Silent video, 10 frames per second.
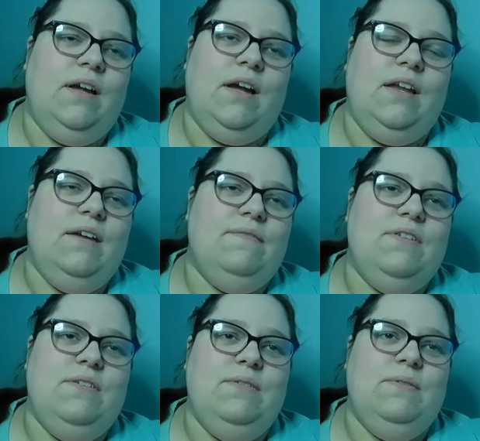I never
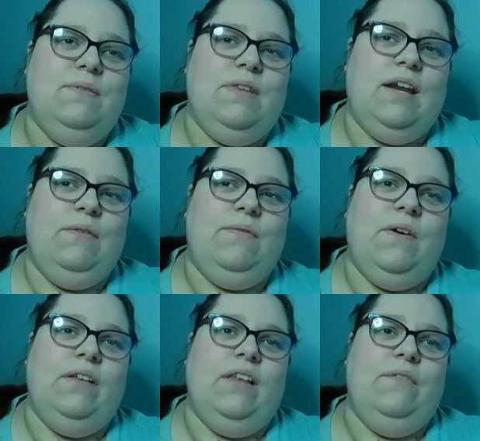knew that I would
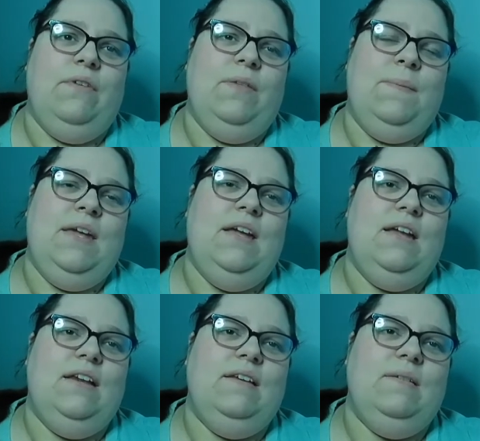fall in love with a
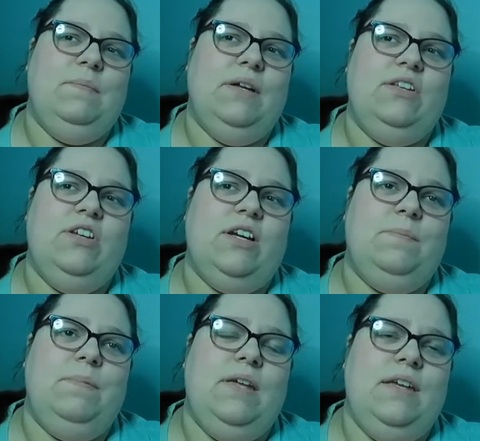bean, but
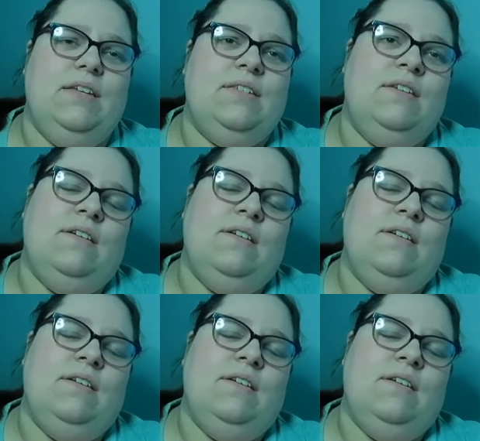chickpeas,